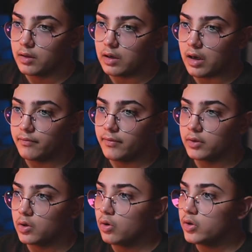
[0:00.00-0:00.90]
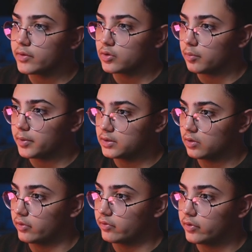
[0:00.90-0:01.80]
I found all of the topics
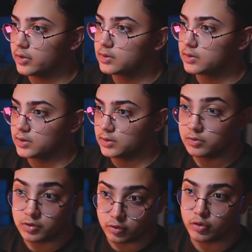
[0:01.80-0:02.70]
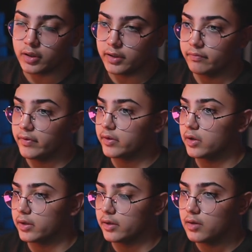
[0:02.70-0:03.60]
on the first try very
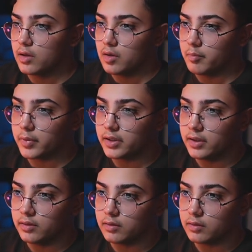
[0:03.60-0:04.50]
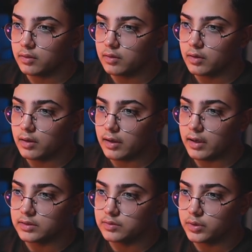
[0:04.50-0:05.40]
hard, but then
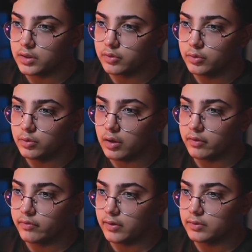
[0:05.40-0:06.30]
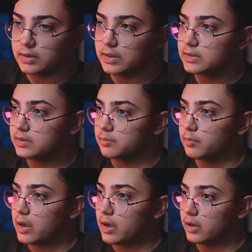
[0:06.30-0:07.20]
as we grew, I found these
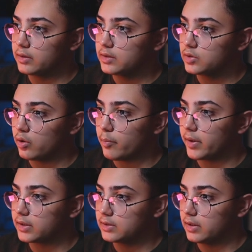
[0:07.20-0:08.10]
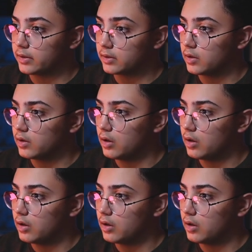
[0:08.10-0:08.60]
topics like